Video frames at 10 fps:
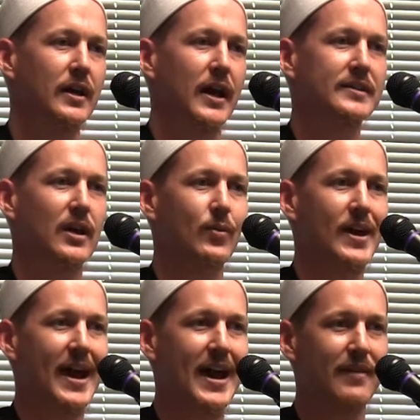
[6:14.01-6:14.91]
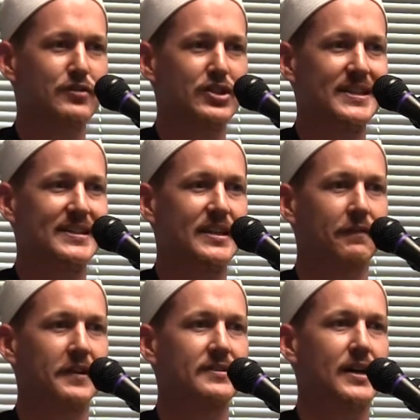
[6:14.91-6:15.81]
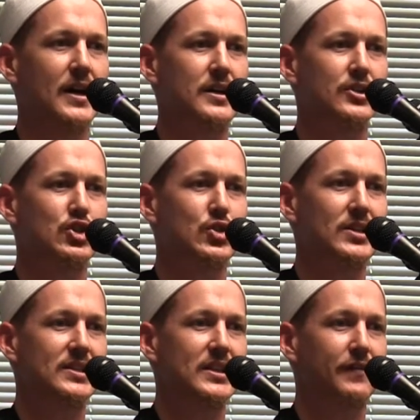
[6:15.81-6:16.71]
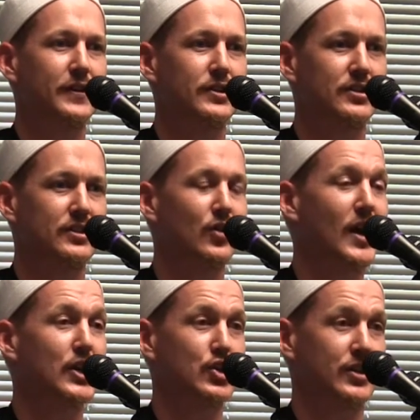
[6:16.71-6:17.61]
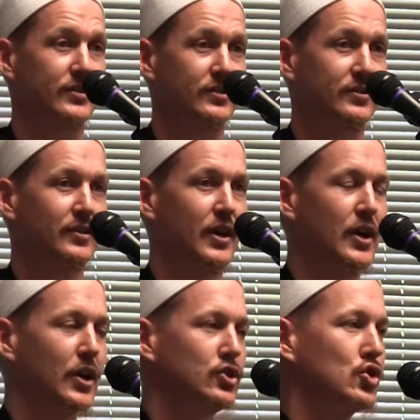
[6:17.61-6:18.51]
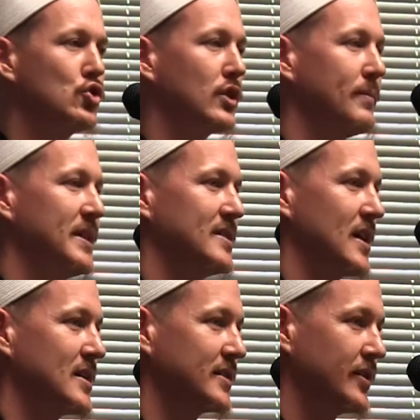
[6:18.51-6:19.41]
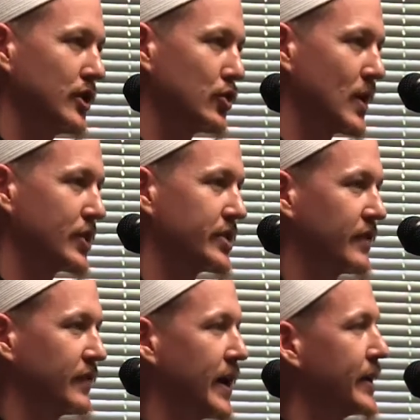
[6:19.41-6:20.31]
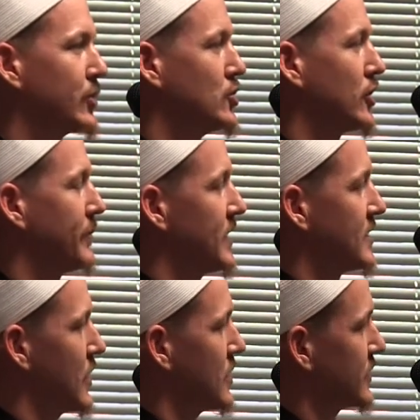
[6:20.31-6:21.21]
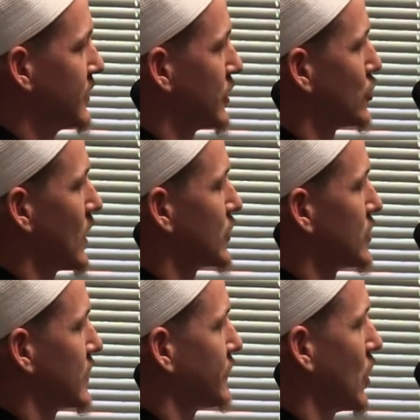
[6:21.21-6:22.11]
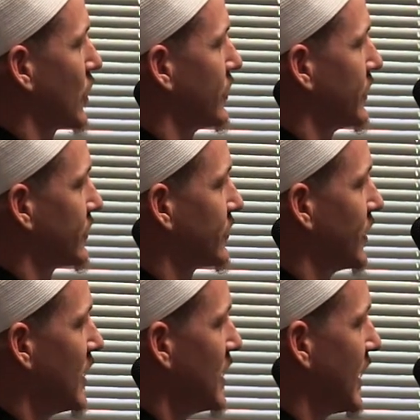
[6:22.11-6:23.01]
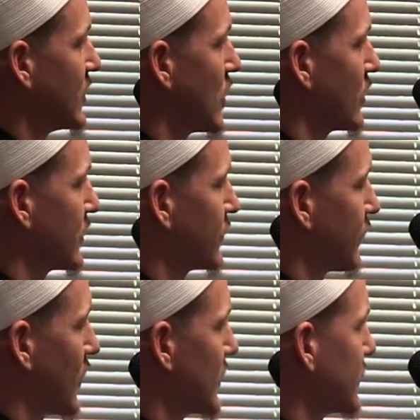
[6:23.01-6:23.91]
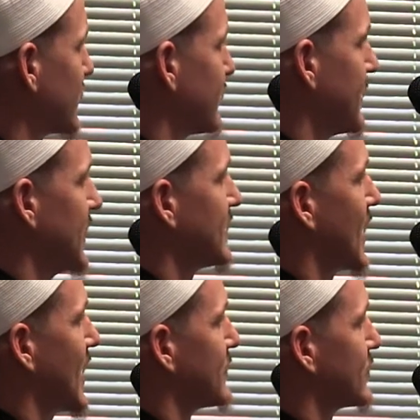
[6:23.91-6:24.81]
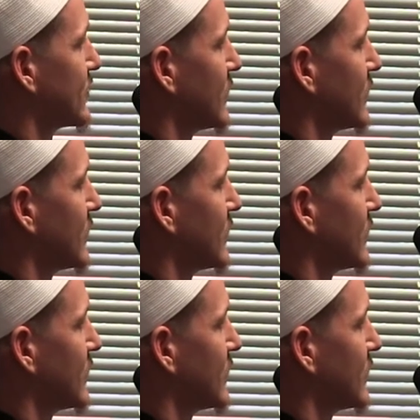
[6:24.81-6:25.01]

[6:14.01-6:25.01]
is that we have these different tugs to these different directions. Should you can be tugged in the direction of light, you can be tugged in the direction of darkness. And darkness for us is of many types.